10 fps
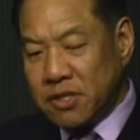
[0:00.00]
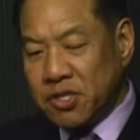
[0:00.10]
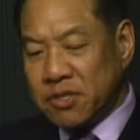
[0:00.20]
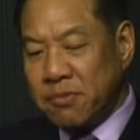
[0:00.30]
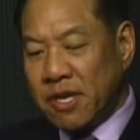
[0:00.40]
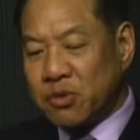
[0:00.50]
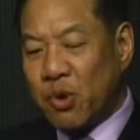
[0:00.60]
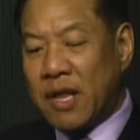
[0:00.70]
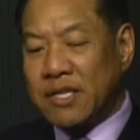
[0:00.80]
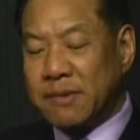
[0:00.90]
as
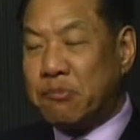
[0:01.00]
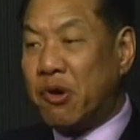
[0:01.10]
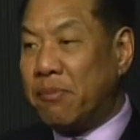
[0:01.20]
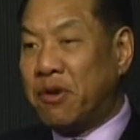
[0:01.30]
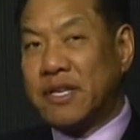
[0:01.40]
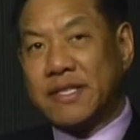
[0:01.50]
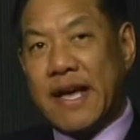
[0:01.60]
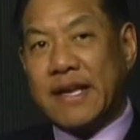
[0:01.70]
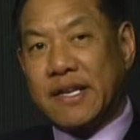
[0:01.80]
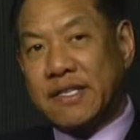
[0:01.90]
well as important, because
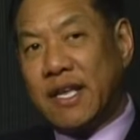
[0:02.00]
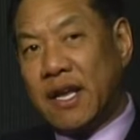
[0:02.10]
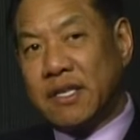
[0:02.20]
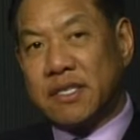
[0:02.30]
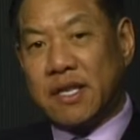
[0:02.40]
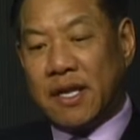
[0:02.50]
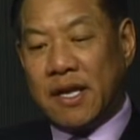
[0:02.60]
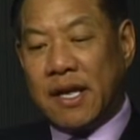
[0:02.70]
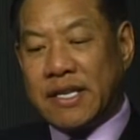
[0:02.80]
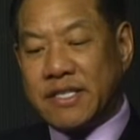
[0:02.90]
that contains the
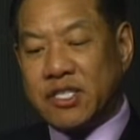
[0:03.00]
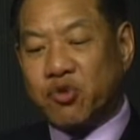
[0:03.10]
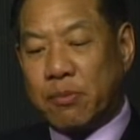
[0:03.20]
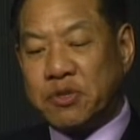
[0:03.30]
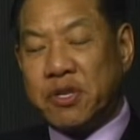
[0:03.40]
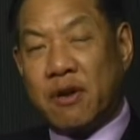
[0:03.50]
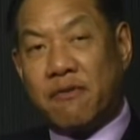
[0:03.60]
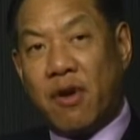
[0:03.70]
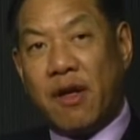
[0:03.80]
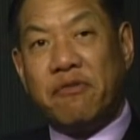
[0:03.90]
description of
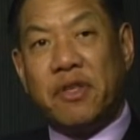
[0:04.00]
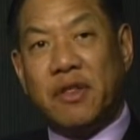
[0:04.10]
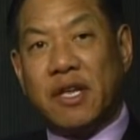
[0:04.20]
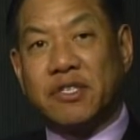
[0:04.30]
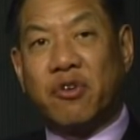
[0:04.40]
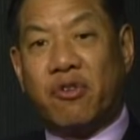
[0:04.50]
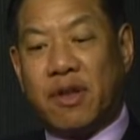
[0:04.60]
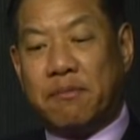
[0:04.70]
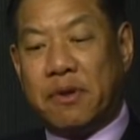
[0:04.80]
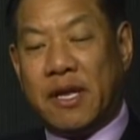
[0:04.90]
everything that's going
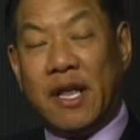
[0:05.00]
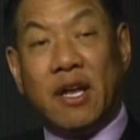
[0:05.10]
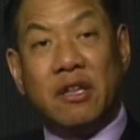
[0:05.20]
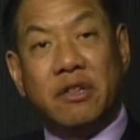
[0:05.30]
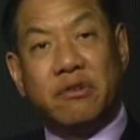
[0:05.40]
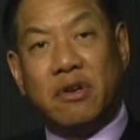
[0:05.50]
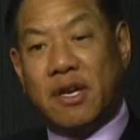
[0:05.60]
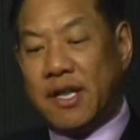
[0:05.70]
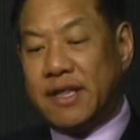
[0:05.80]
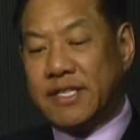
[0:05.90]
to be
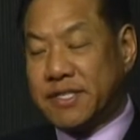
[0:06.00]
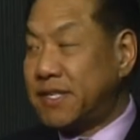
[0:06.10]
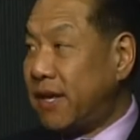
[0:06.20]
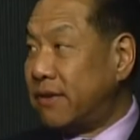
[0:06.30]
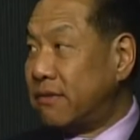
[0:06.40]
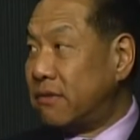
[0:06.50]
included in the sale.